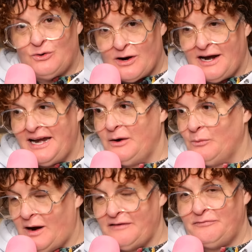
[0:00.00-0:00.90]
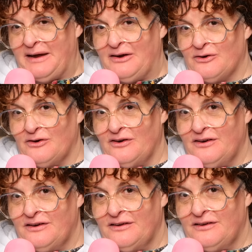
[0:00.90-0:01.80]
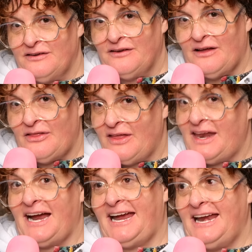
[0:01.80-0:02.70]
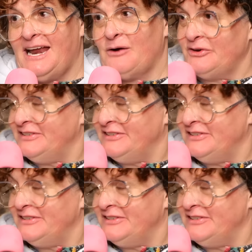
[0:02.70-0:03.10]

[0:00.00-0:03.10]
a gray wife beater that I cannot